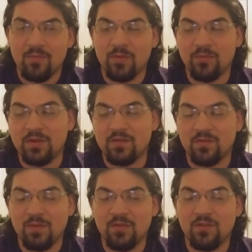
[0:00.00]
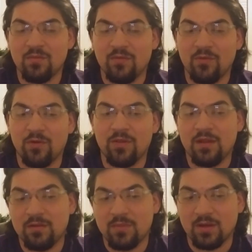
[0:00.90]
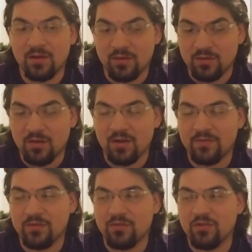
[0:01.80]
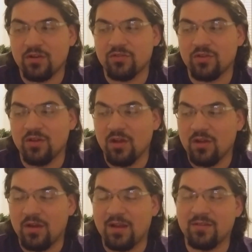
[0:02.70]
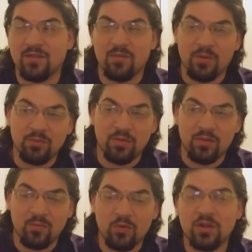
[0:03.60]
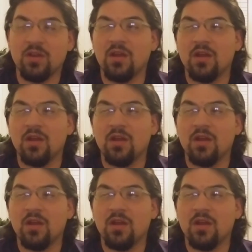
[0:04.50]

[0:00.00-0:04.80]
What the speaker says: But Whis has mentioned before that he'd make a good God of Destruction. Actually, that both of them would.